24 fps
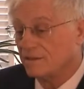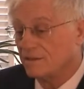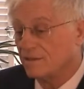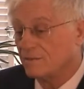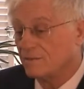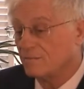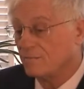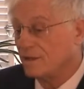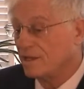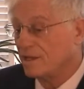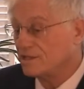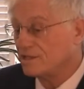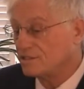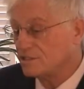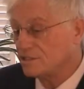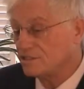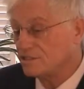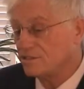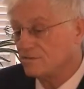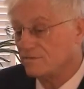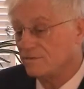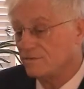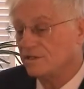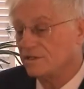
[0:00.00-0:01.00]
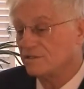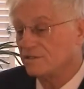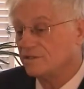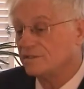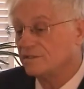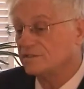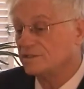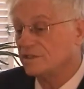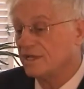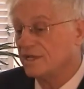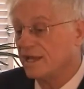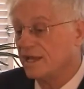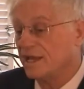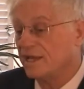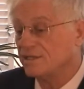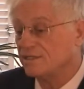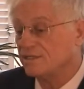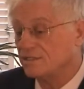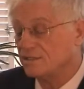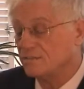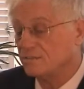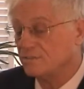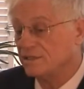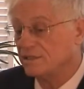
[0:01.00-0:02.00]
that makes us feel as it
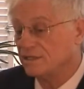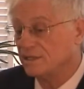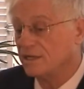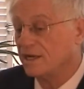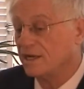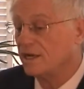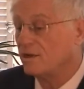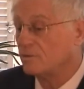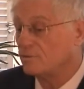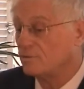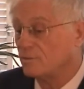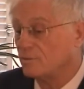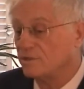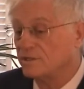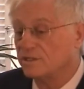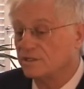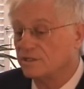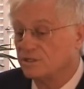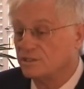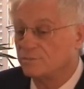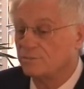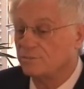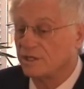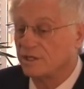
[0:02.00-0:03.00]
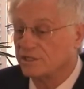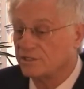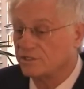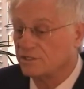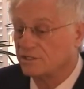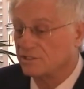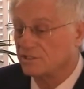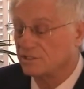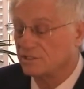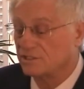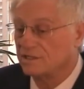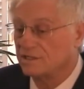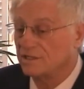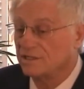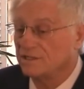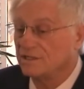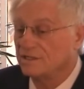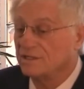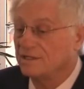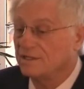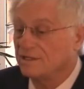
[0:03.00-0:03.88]
has to be an outward expression